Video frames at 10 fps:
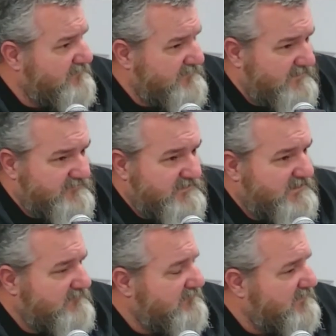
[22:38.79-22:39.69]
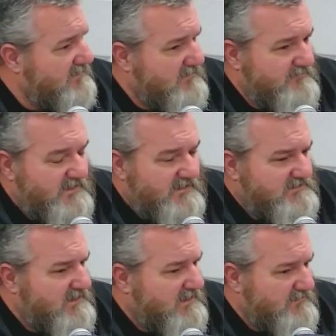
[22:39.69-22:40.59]
$50,000,
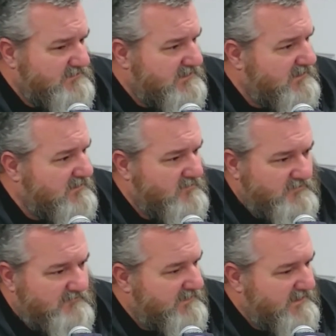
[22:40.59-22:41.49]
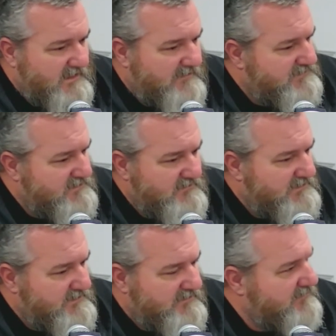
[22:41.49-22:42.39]
$100,000 in a home that made
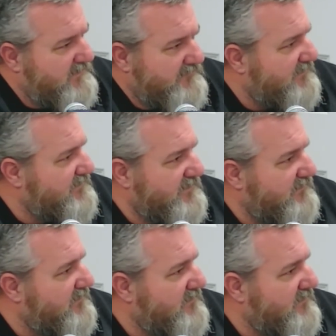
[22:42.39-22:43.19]
absolutely no difference to it.